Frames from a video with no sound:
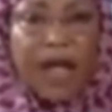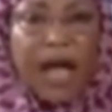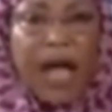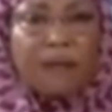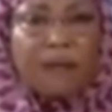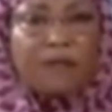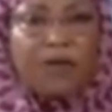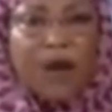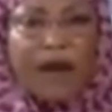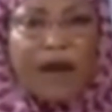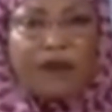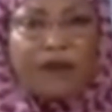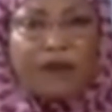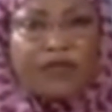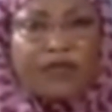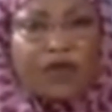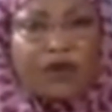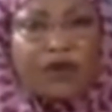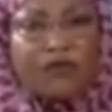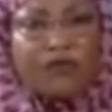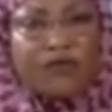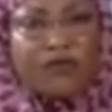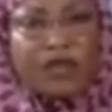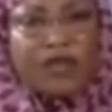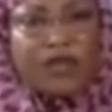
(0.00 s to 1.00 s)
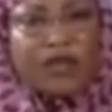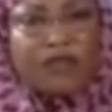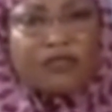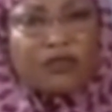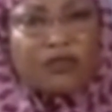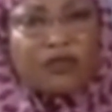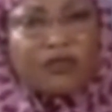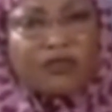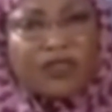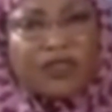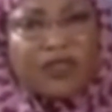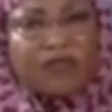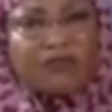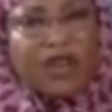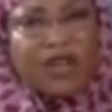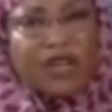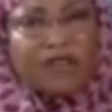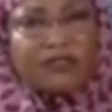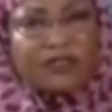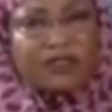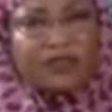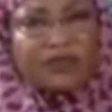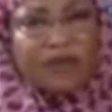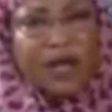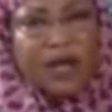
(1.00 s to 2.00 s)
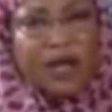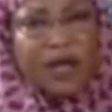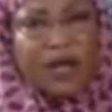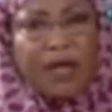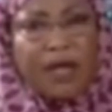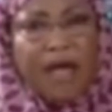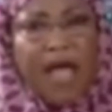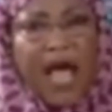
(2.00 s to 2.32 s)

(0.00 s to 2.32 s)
I'm one of the conveners of Save Nigeria.